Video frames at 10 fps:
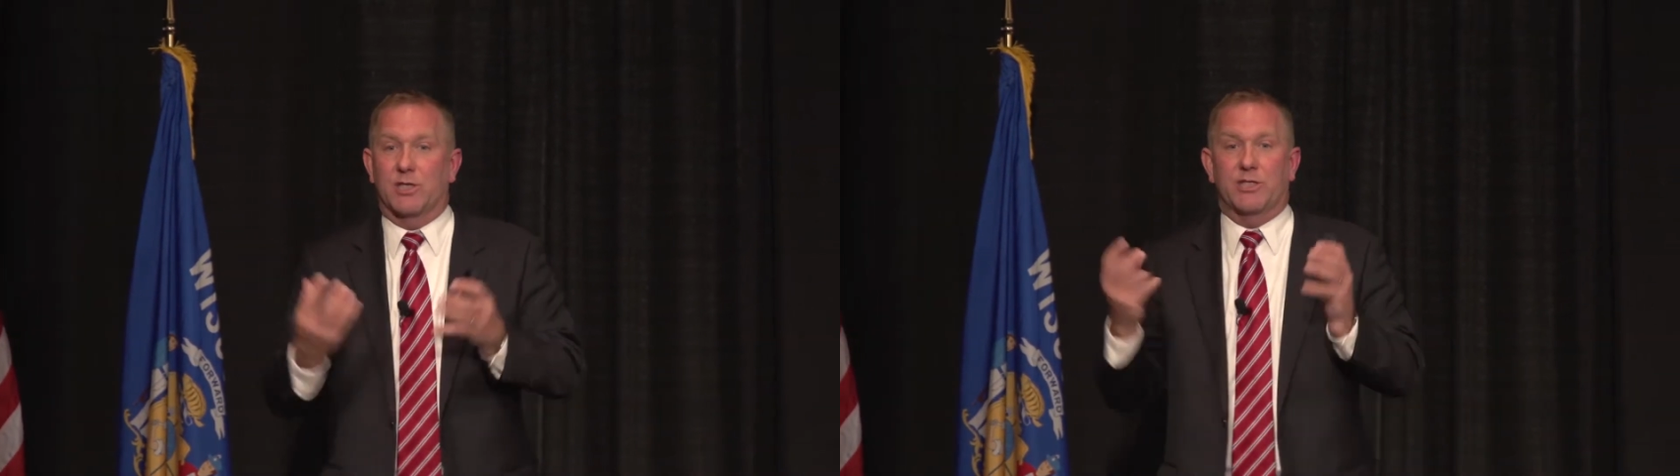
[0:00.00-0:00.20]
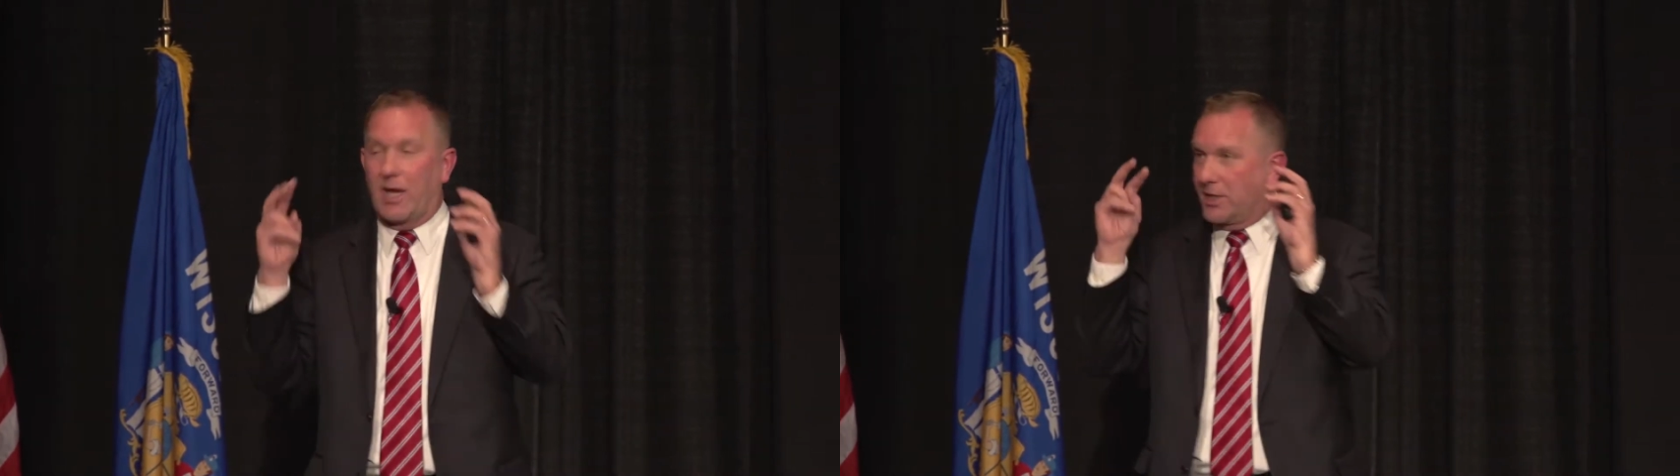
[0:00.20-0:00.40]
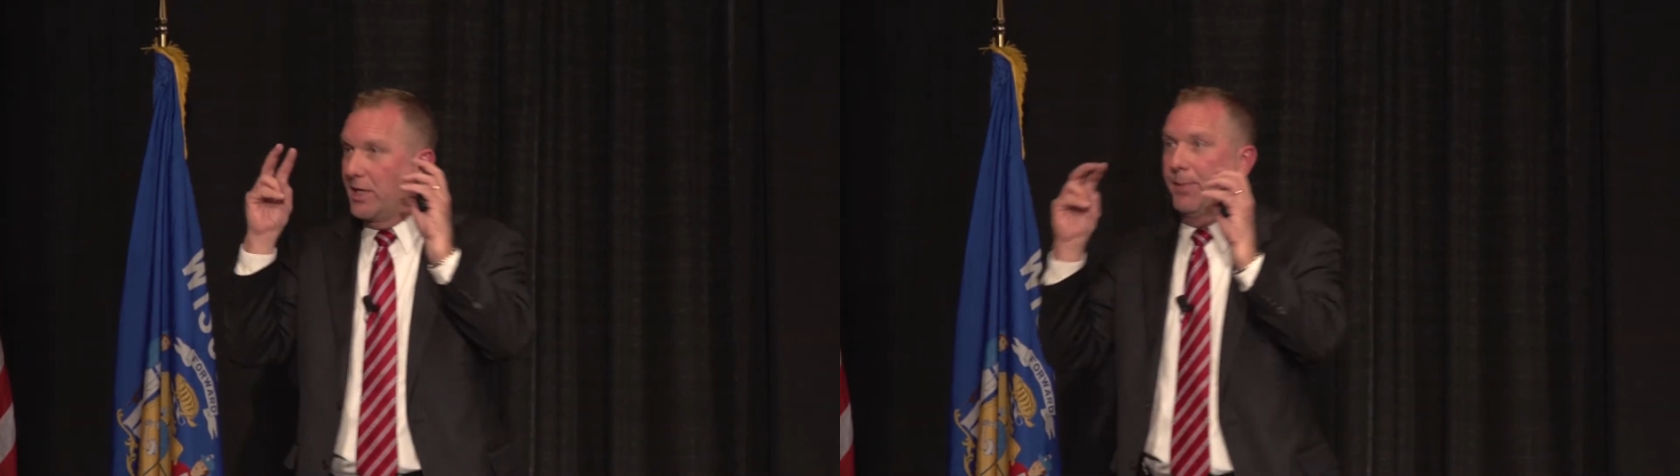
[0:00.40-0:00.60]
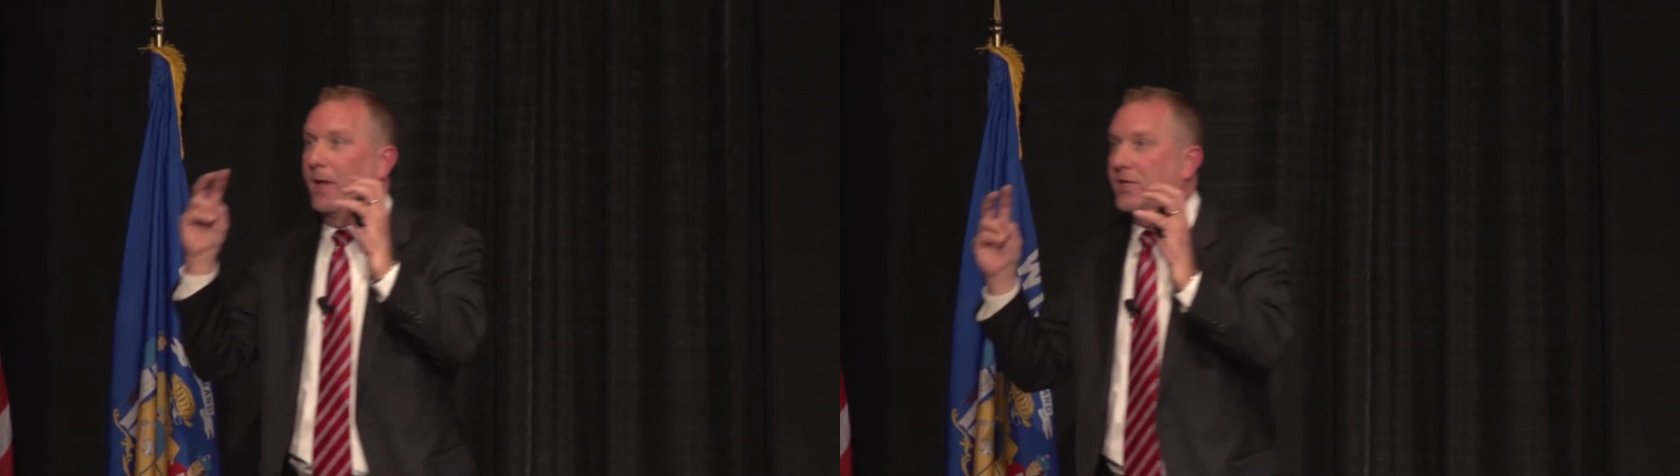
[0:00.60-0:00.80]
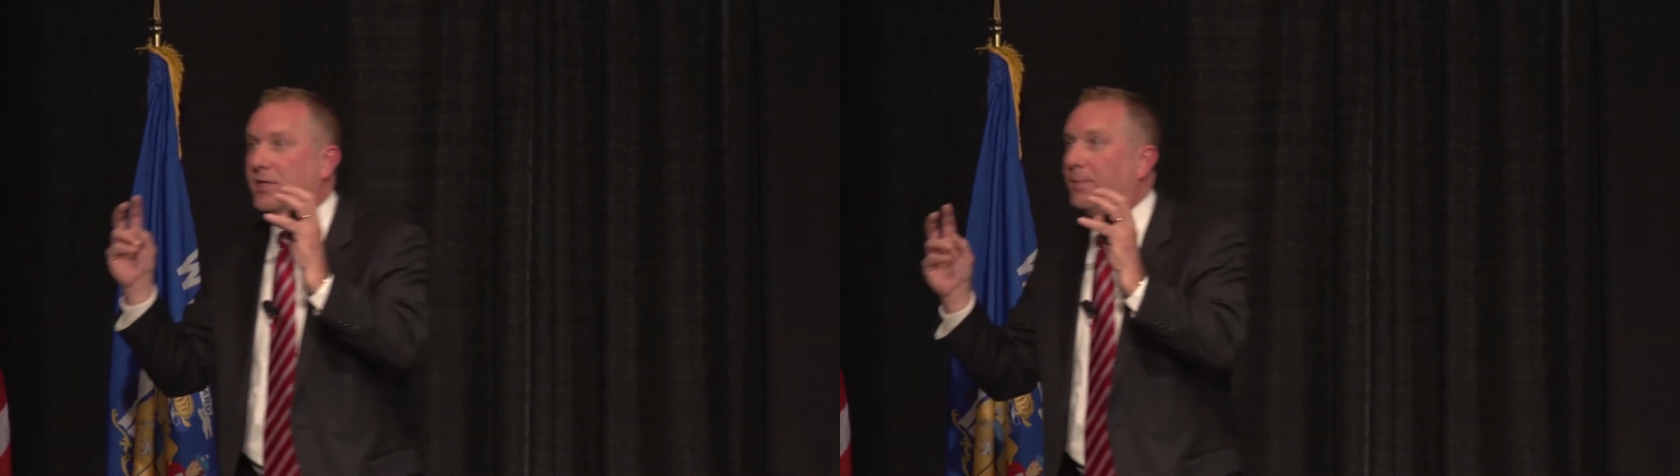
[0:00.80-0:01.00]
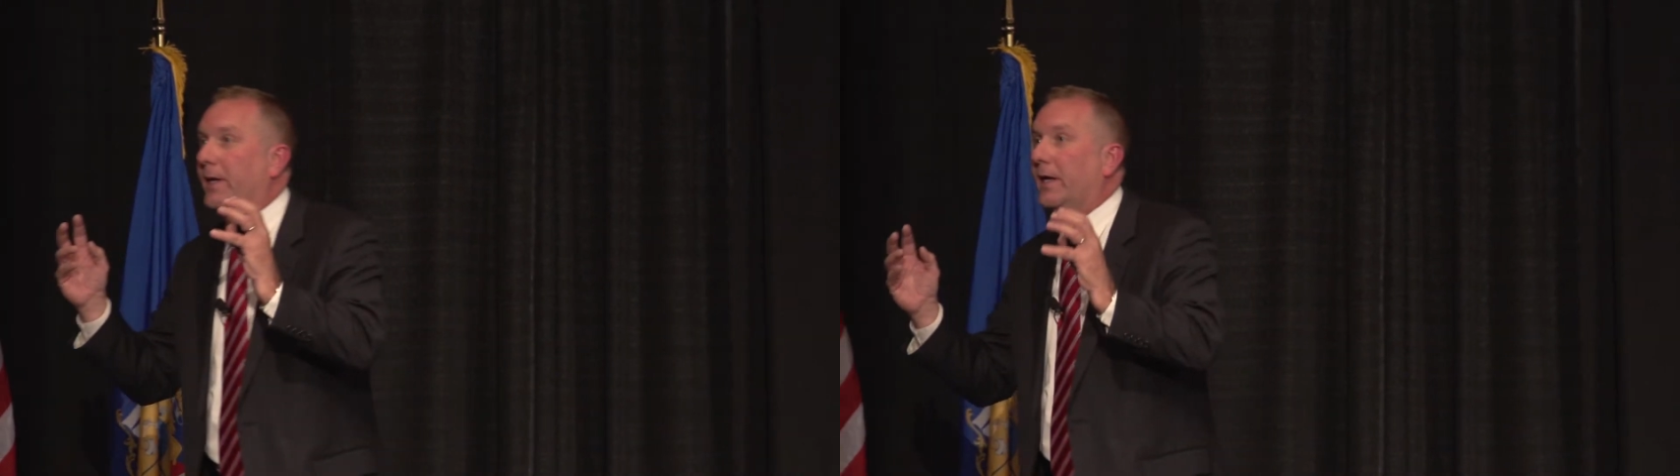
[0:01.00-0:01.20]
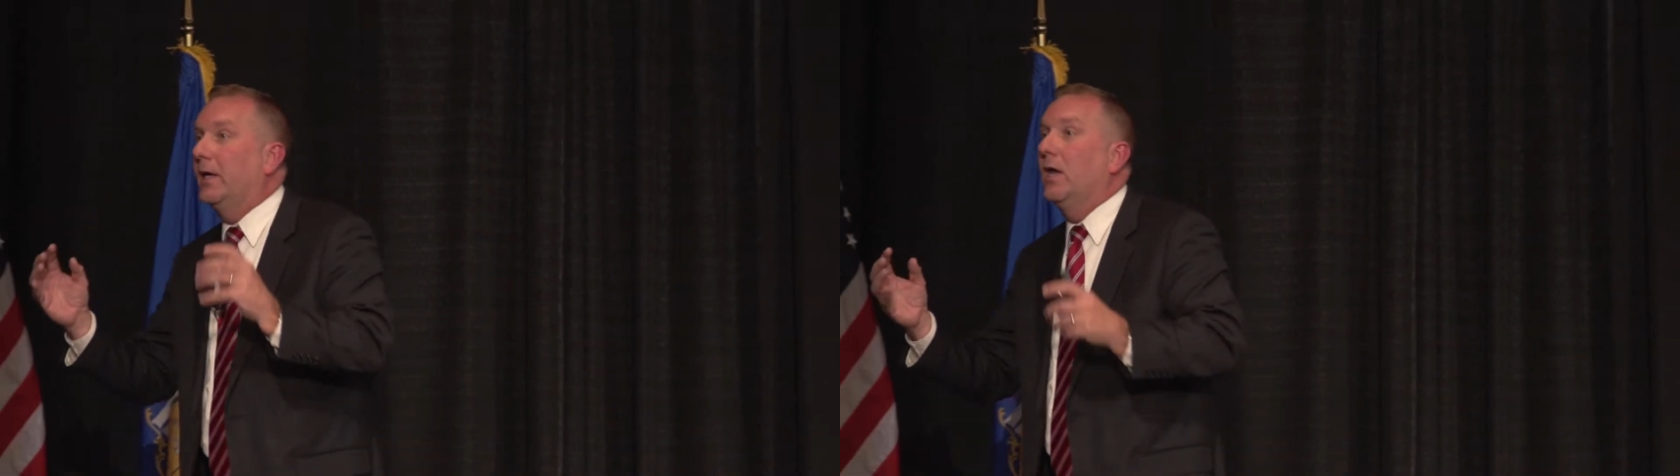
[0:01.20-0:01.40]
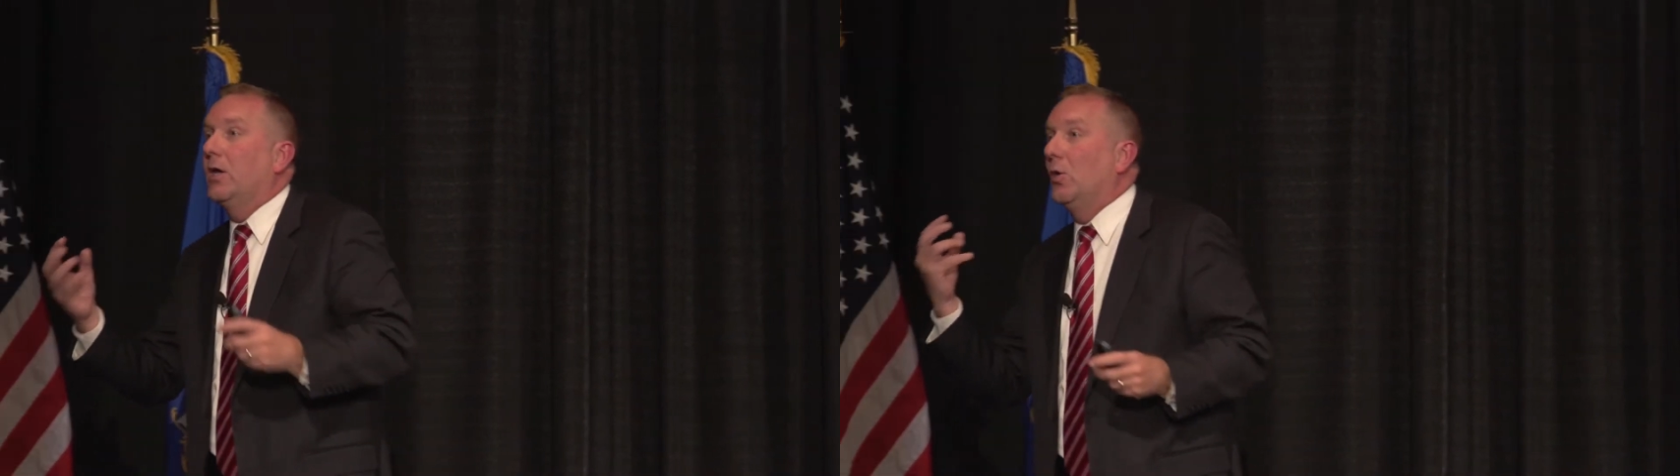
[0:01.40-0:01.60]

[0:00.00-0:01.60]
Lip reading: sexy place to be.